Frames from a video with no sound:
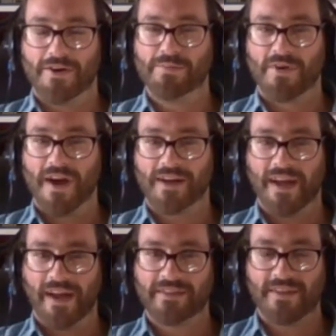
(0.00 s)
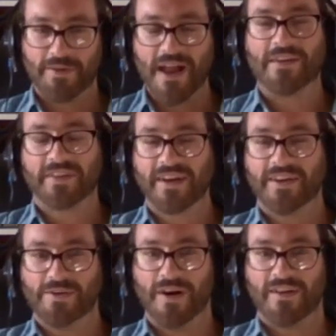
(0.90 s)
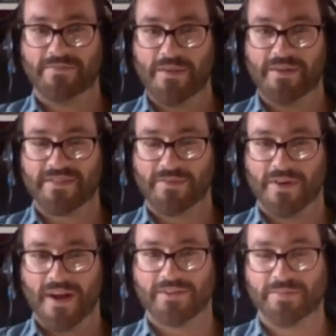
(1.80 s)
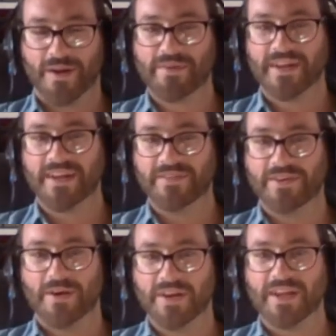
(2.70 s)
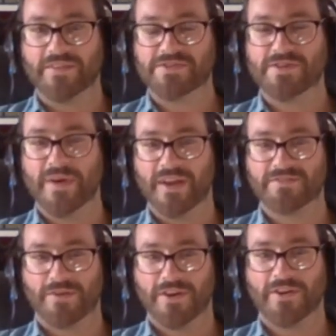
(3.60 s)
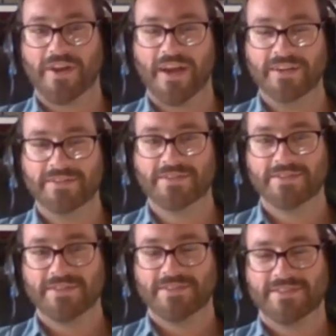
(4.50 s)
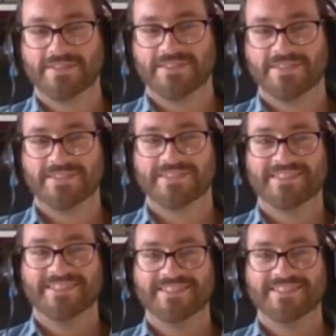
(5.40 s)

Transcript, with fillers: own broadcast, I would have to cut you off maybe somewhere else. But I'm going to give you I'm going to give you two minutes, Oren. Okay. All right.